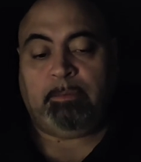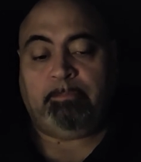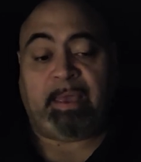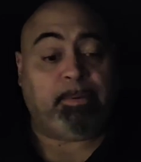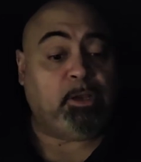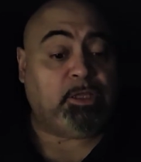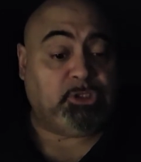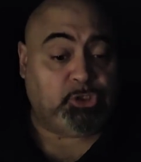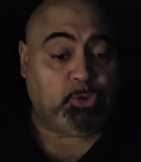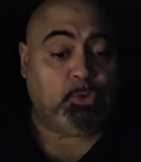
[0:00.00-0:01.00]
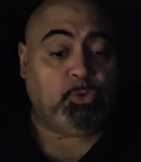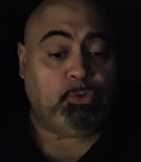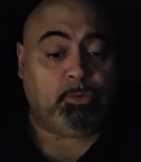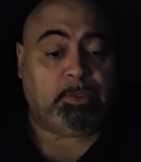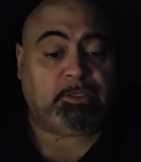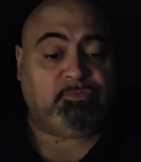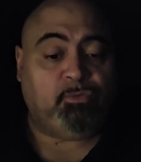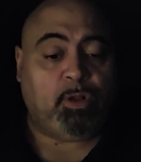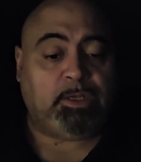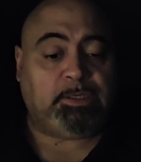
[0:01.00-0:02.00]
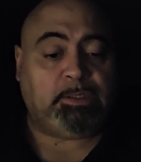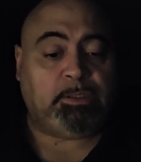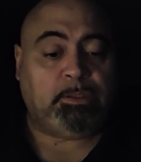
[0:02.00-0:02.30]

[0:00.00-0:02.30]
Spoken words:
Babylon too has fallen.